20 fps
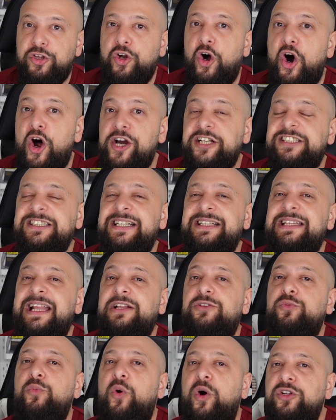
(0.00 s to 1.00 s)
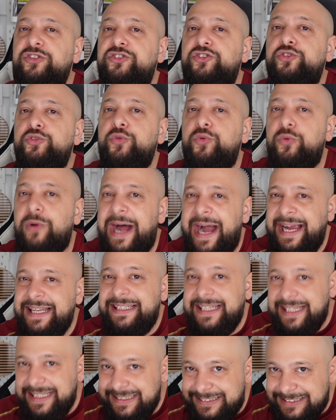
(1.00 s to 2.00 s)
Arsenal that wants to write
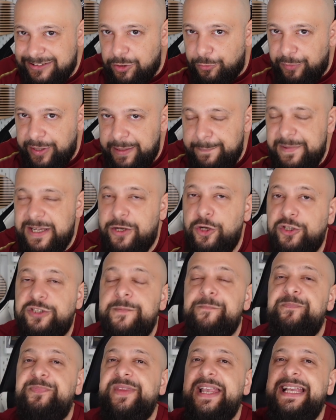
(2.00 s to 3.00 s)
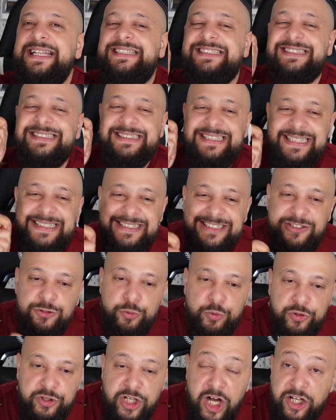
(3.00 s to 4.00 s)
history. Because it's since
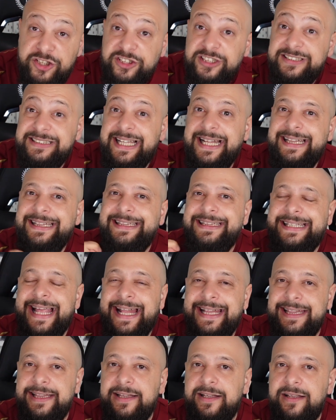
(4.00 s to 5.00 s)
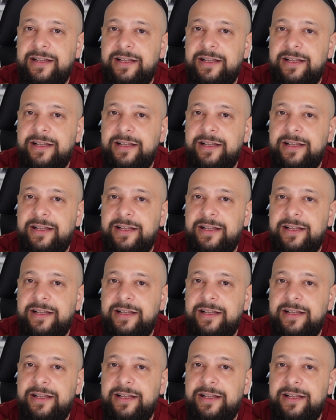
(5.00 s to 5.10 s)
2010,